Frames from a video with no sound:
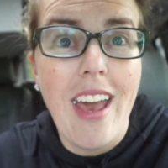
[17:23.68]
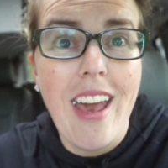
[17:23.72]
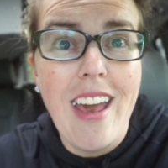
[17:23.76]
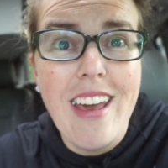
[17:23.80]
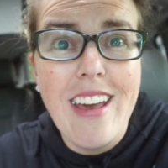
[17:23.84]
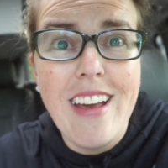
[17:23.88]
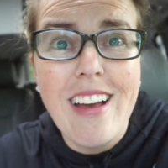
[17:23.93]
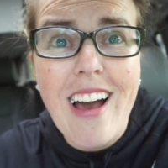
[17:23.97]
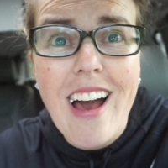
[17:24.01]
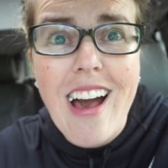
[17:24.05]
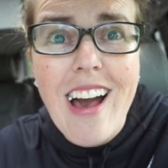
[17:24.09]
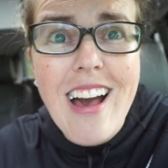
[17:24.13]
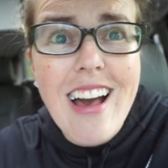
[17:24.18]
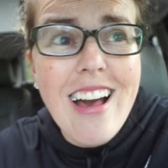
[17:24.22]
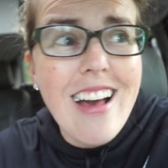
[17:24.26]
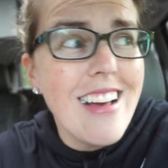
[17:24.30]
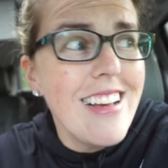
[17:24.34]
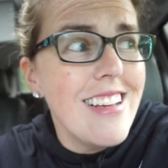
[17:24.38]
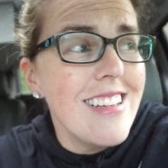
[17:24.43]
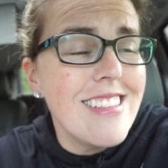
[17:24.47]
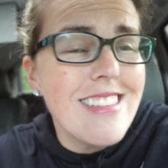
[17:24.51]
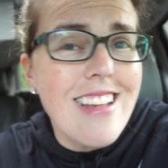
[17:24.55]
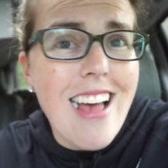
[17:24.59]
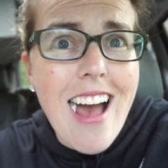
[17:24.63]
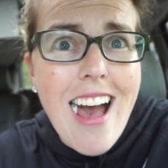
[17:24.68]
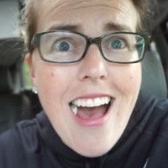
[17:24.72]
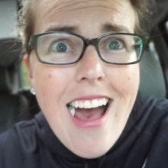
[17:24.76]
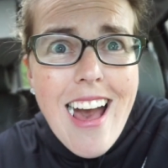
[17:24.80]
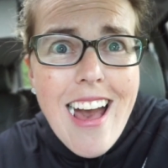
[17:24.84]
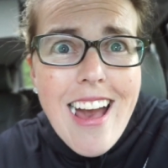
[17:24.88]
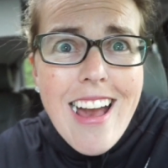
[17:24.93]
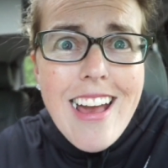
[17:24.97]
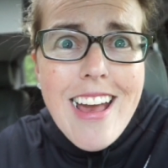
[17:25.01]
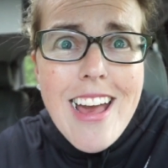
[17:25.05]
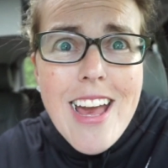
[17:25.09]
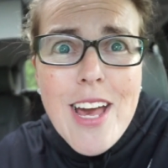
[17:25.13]
Hey, guys!
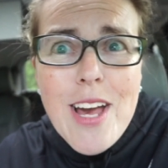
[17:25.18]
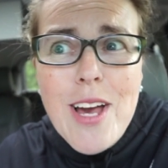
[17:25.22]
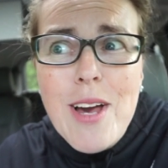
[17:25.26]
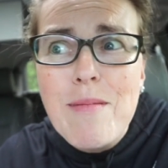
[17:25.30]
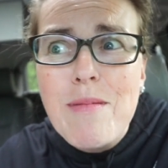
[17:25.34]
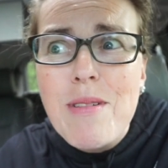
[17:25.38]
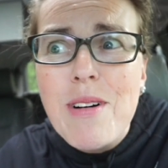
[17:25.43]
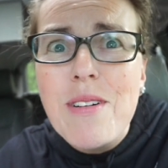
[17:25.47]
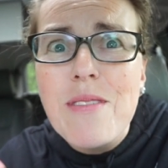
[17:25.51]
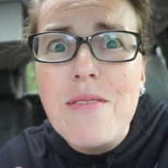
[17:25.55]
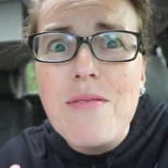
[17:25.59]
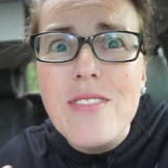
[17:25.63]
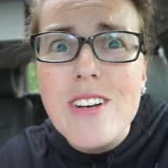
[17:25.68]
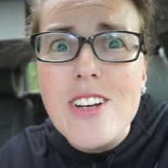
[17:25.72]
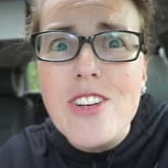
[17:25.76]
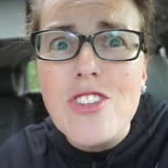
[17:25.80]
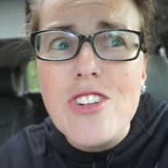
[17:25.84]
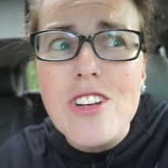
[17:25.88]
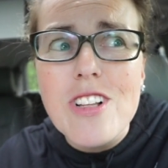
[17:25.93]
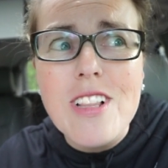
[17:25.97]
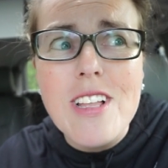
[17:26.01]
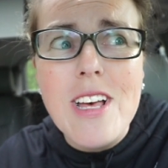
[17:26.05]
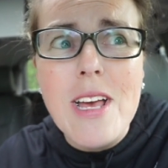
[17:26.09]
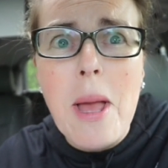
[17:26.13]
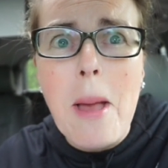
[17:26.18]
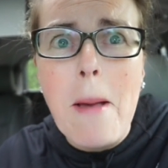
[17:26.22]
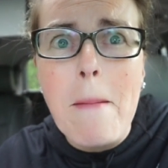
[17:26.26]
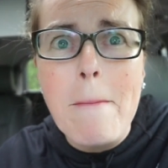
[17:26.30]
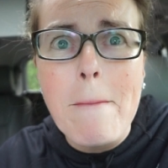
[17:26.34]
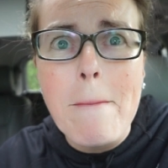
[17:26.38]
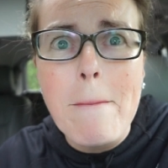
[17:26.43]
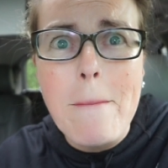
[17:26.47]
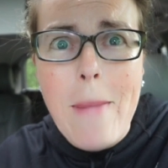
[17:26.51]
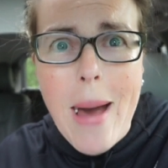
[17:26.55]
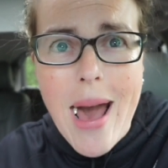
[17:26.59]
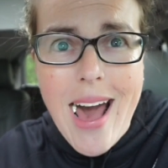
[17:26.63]
I am officially
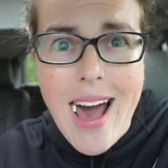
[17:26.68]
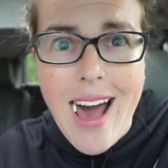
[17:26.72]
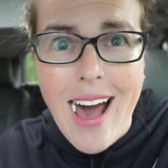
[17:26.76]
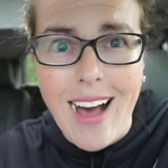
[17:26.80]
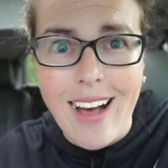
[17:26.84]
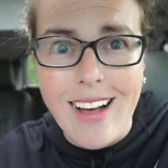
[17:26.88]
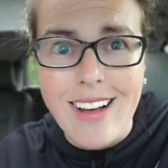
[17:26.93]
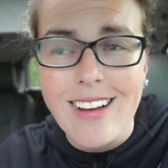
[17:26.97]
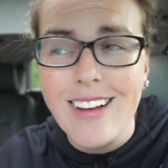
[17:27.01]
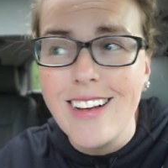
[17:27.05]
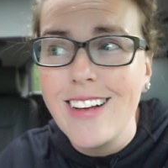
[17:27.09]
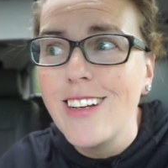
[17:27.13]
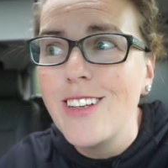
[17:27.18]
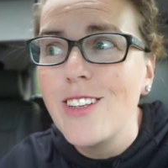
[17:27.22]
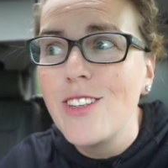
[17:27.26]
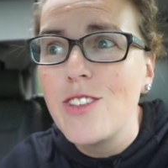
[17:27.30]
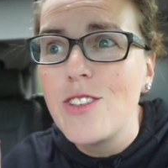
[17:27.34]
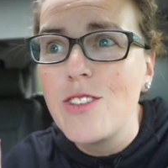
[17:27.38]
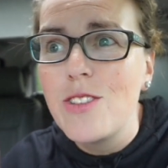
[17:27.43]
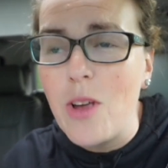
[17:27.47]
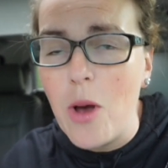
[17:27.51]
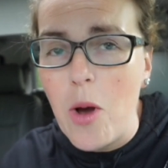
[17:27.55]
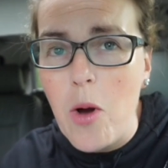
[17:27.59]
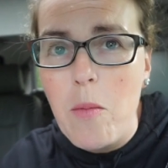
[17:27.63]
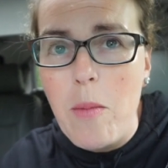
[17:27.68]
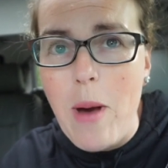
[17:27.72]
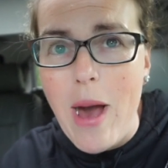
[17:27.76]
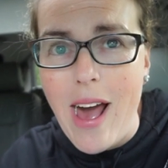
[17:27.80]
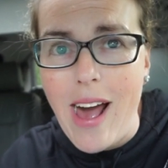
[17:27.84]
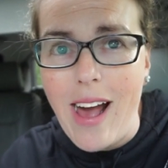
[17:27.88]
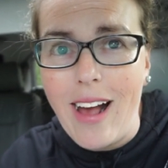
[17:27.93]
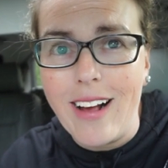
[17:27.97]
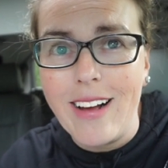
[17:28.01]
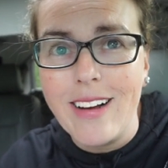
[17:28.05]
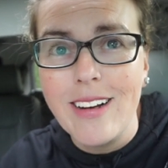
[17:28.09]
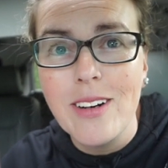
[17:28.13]
back. So
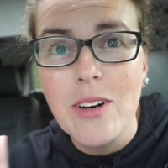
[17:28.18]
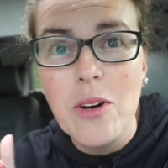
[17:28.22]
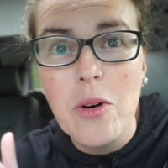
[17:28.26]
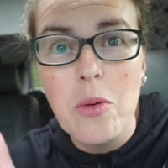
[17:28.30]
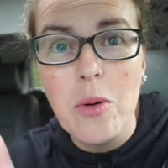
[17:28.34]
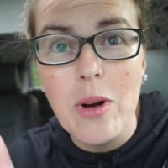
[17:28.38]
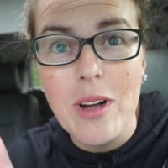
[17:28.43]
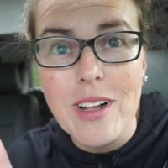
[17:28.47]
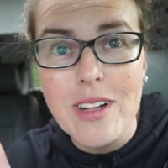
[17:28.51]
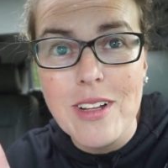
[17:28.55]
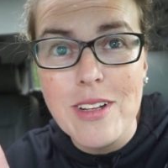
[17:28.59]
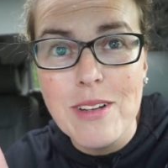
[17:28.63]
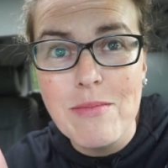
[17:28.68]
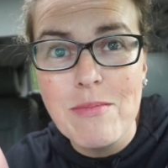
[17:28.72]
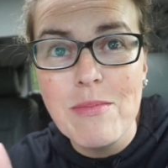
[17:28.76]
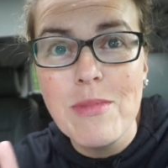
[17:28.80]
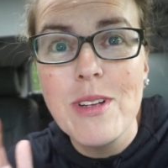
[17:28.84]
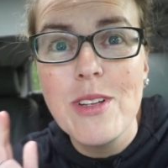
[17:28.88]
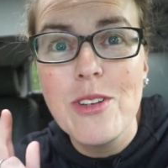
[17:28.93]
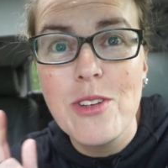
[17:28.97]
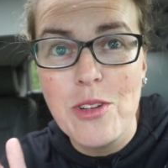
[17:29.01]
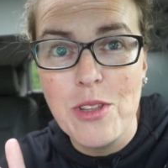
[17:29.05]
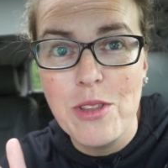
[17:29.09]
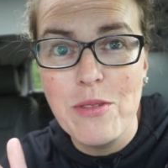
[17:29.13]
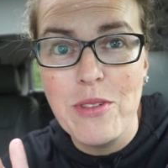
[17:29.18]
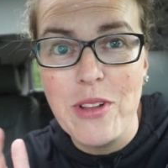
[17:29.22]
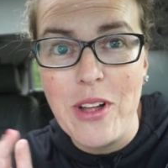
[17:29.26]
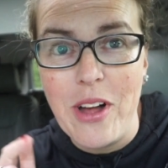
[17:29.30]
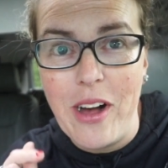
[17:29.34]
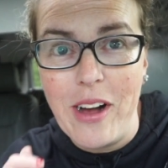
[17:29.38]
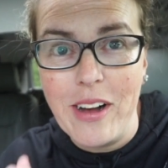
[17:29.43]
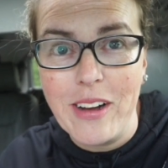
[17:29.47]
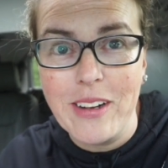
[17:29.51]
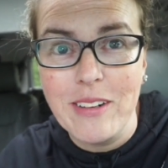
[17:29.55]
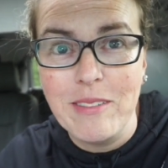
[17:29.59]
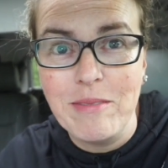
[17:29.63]
back. Welcome to the
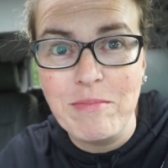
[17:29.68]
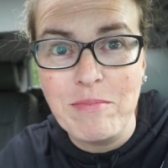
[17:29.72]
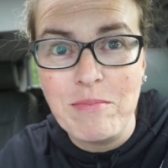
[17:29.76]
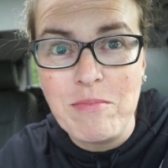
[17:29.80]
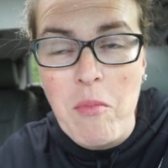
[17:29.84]
vlog.